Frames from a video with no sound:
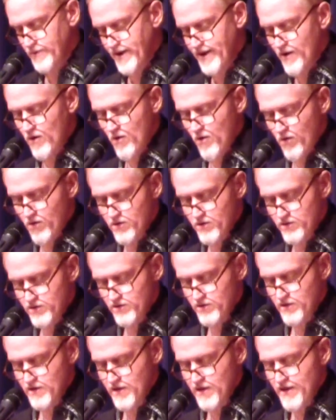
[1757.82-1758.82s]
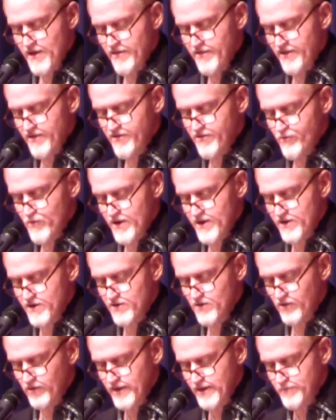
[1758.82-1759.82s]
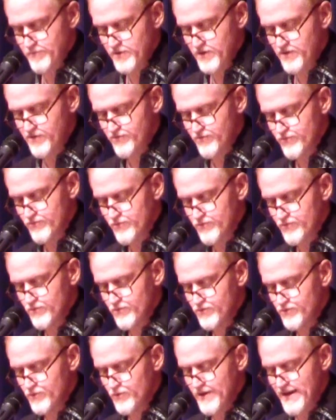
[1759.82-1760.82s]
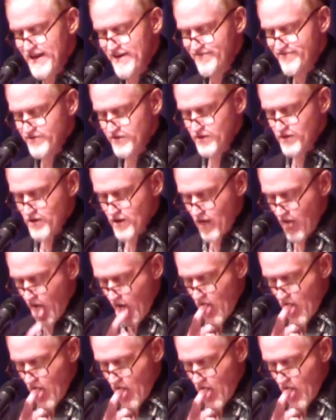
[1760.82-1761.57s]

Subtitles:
my heart. They threaten to let me through to a heaven